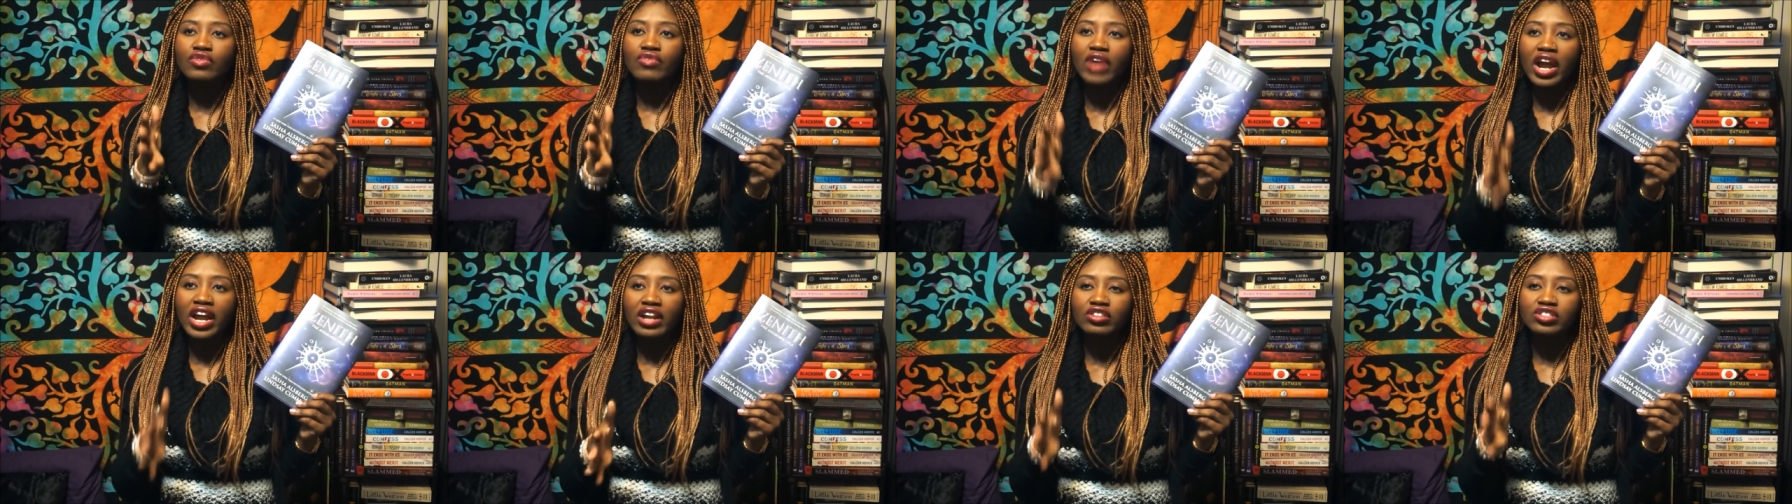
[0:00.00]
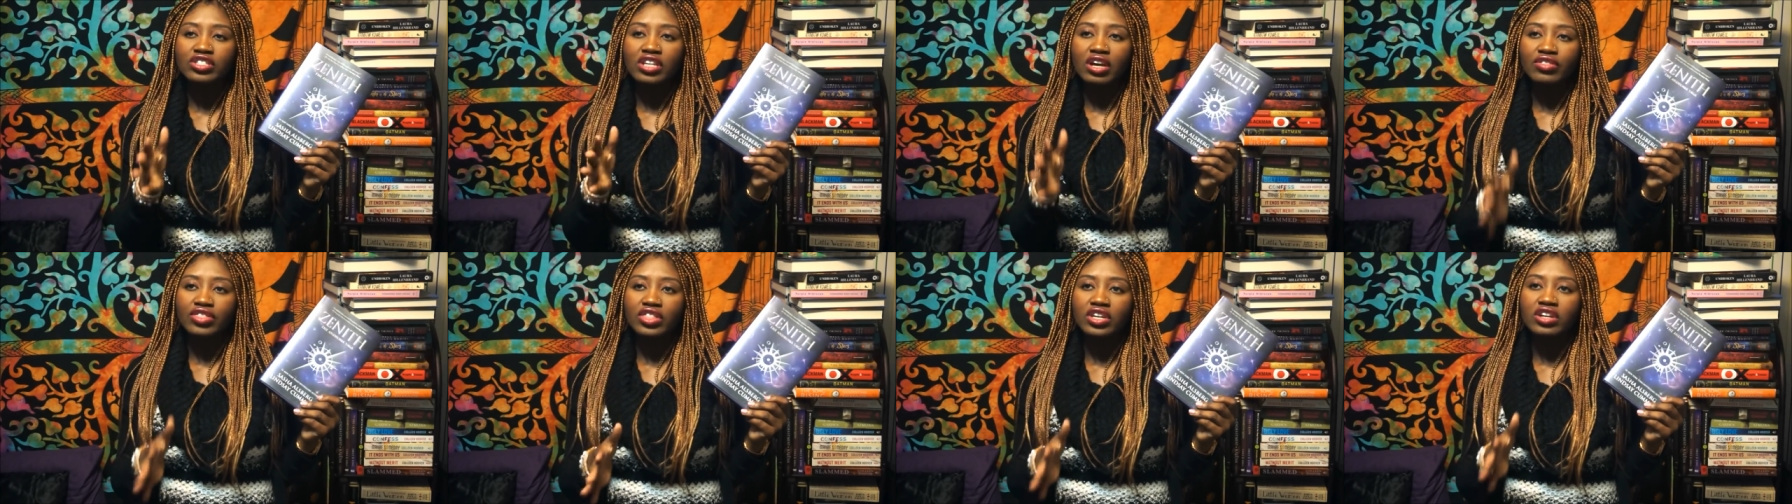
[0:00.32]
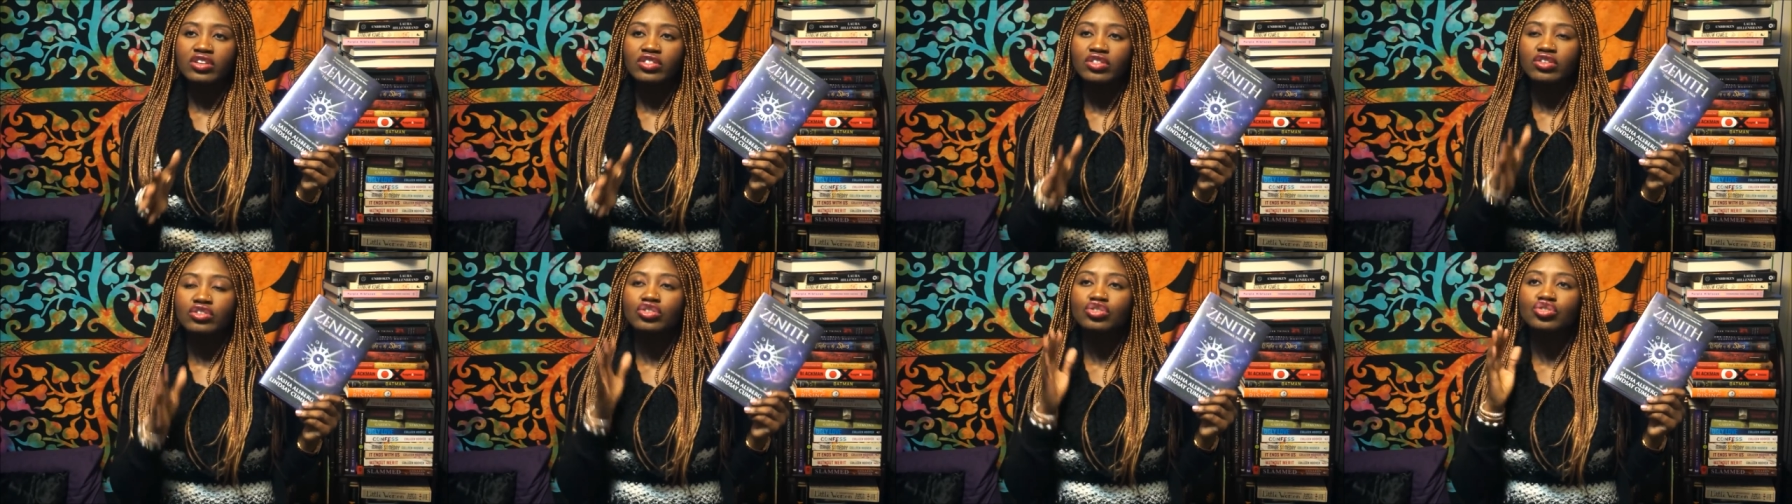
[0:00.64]
writers out
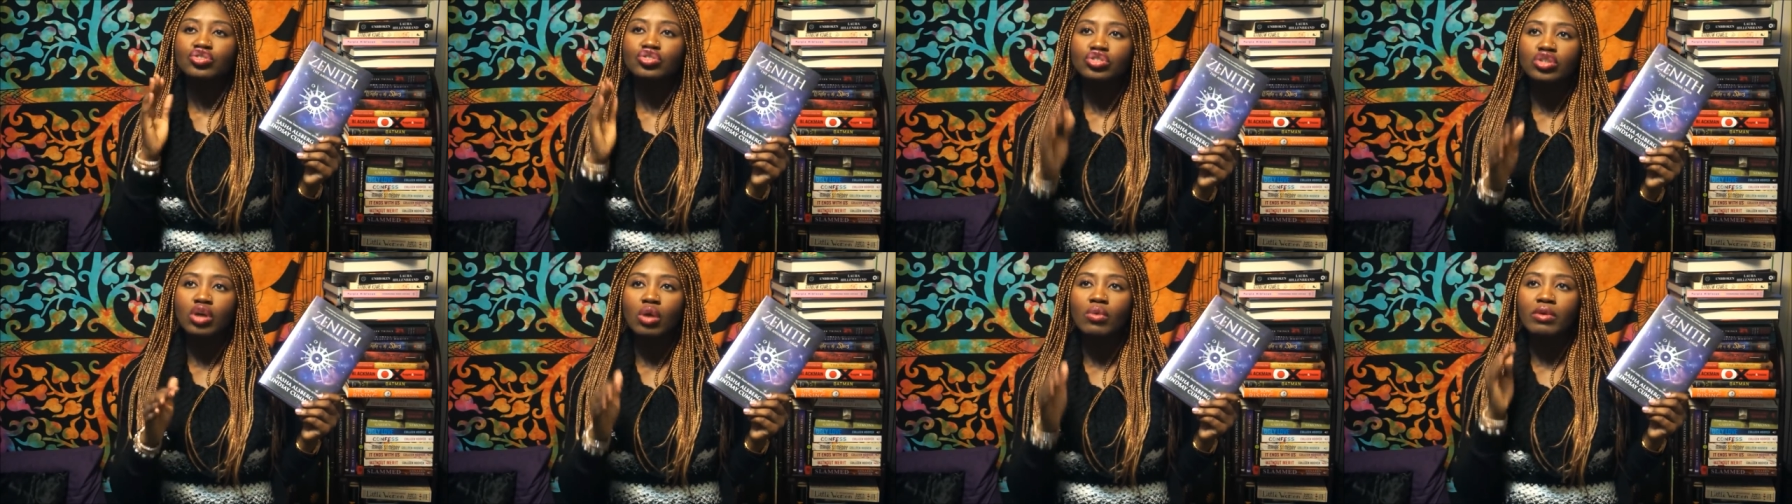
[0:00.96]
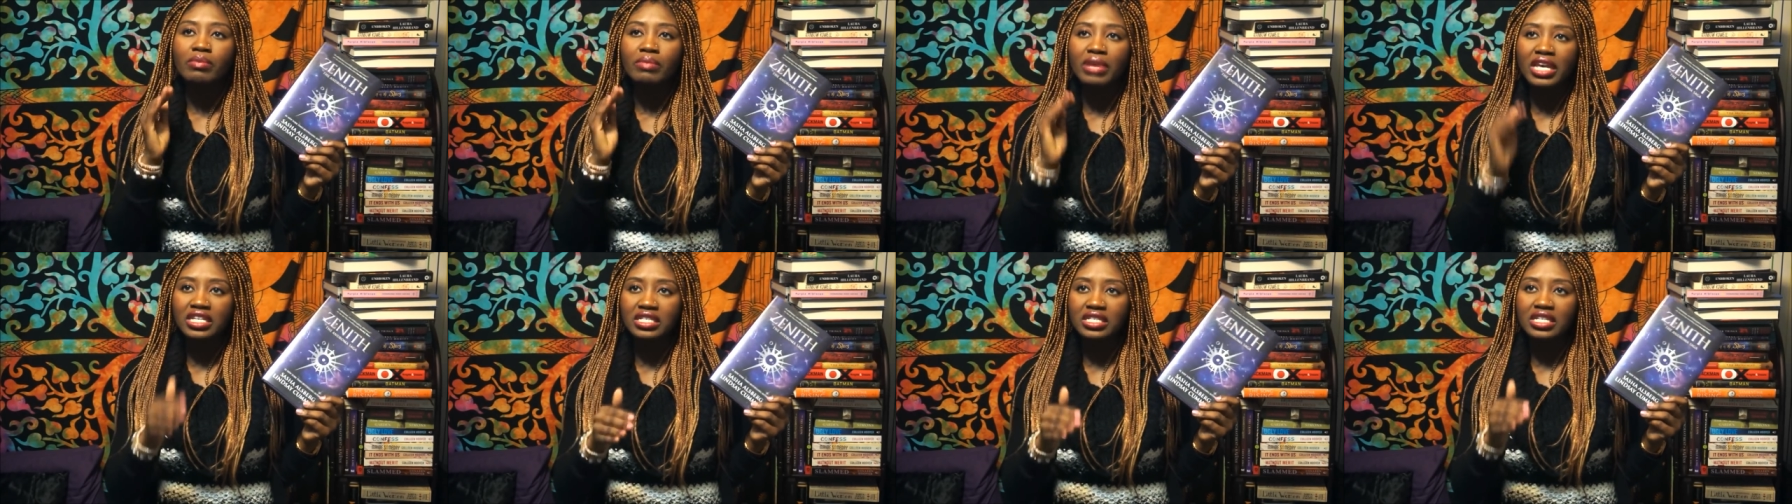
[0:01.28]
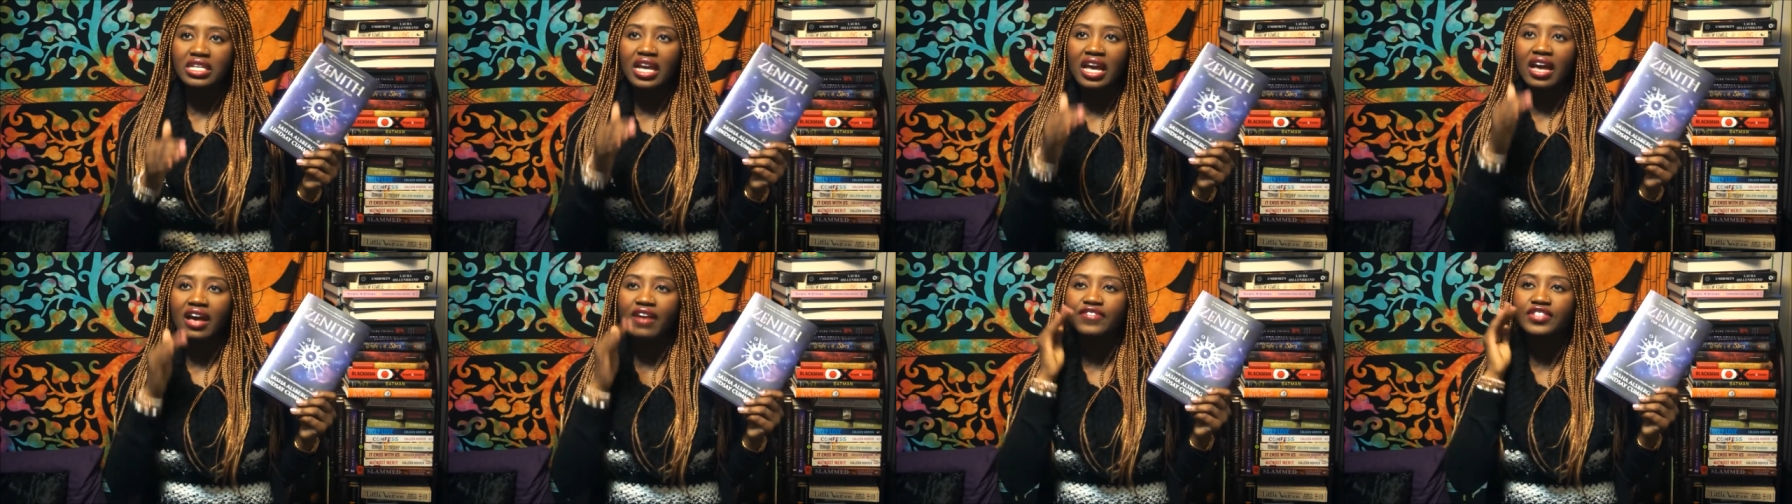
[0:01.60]
there that are so
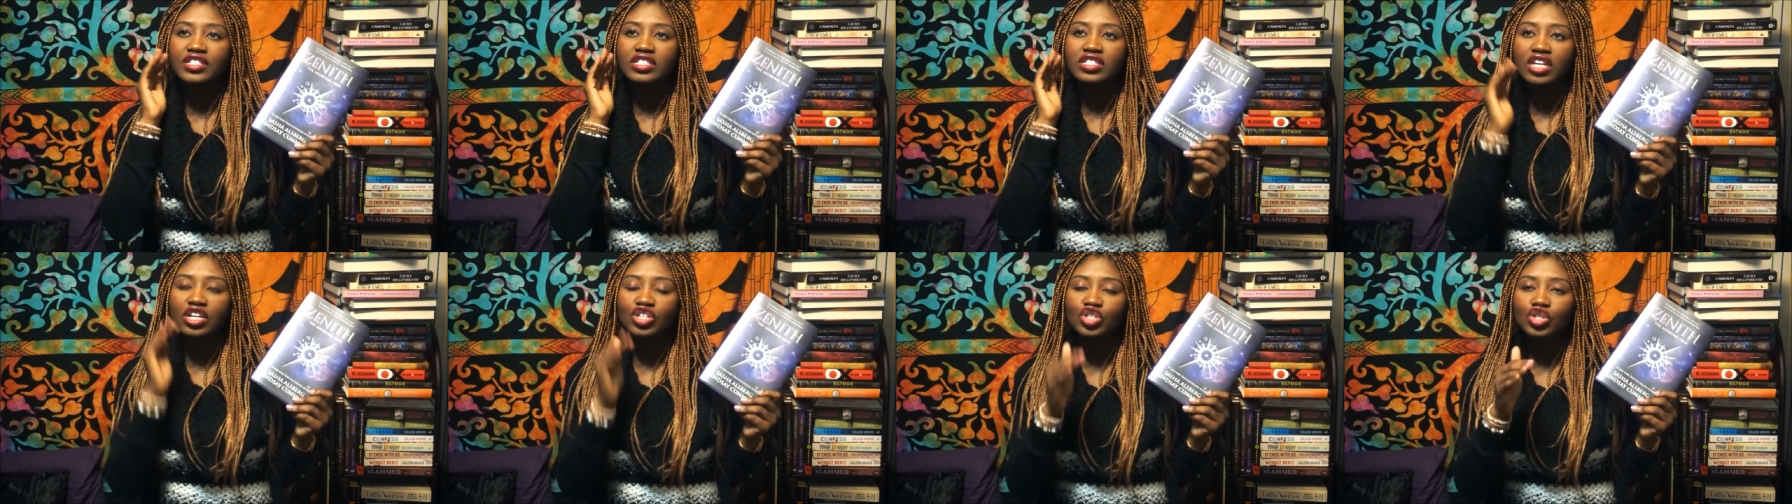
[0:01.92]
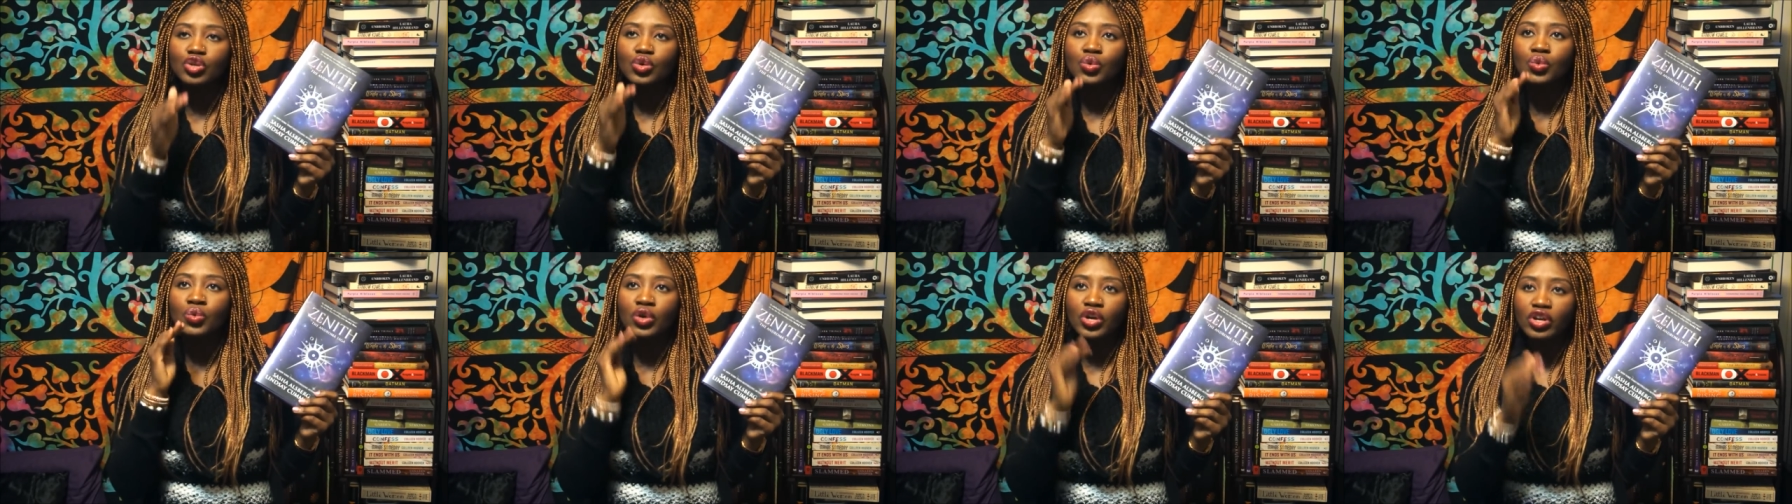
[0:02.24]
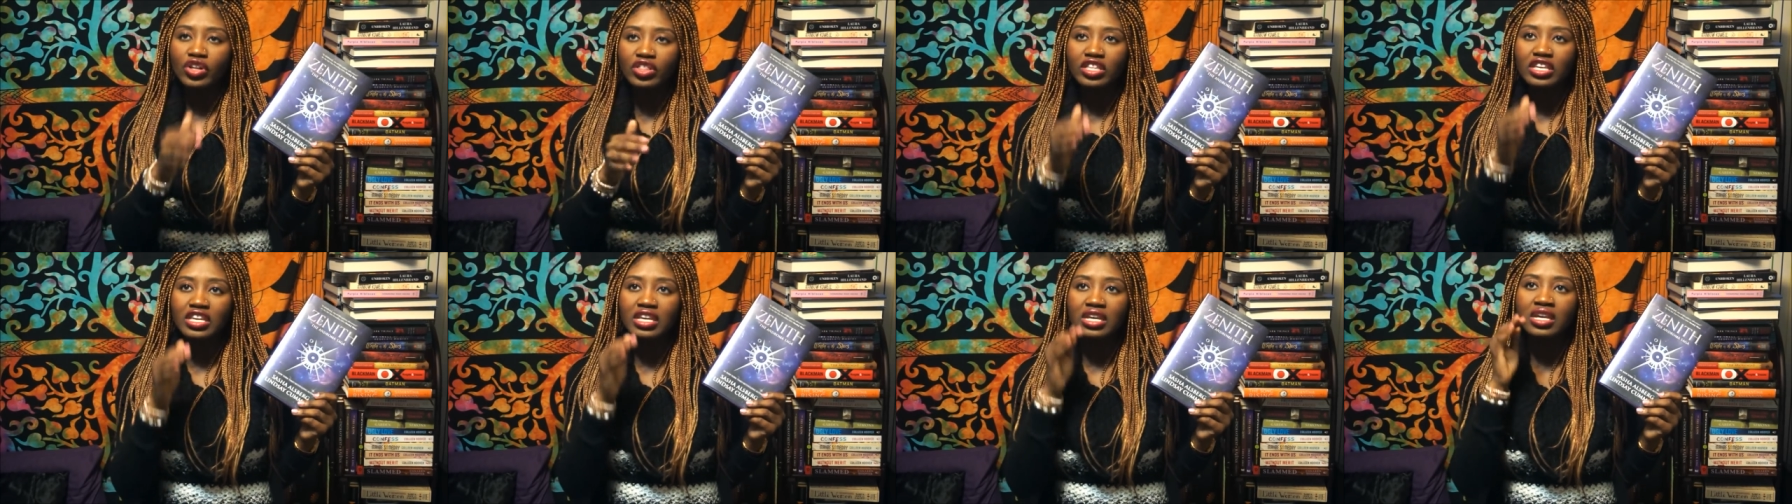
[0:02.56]
amazing, have such
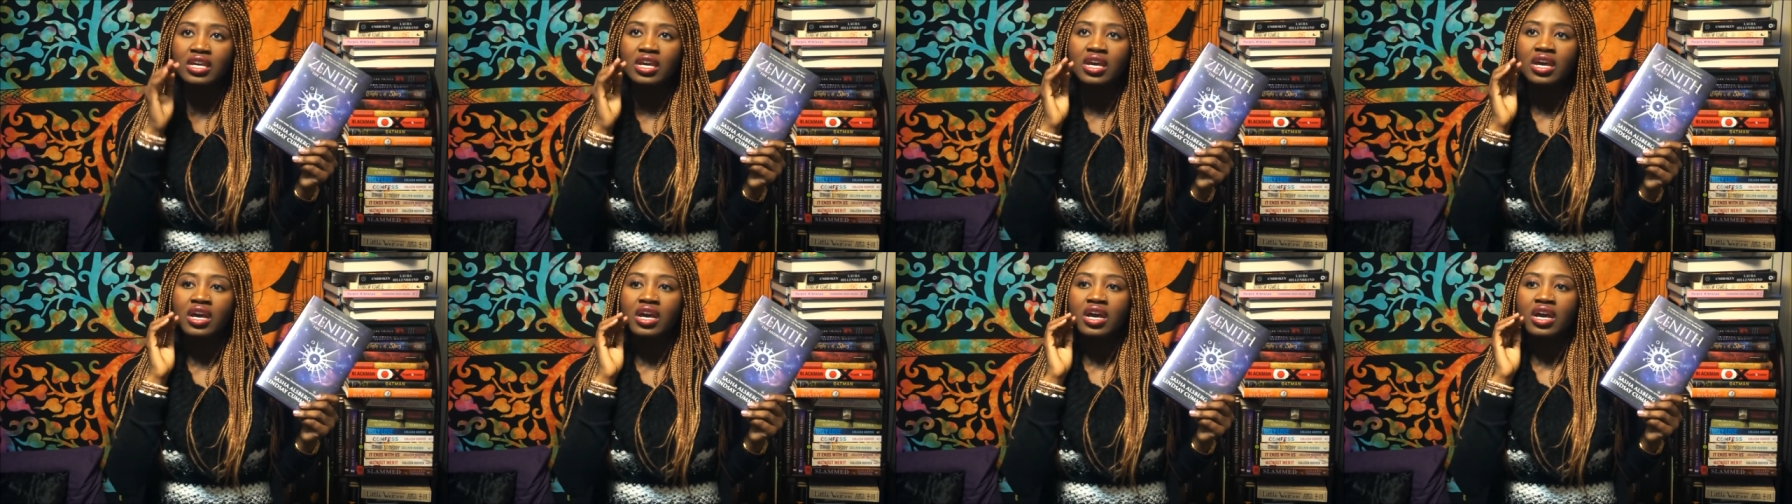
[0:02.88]
worthy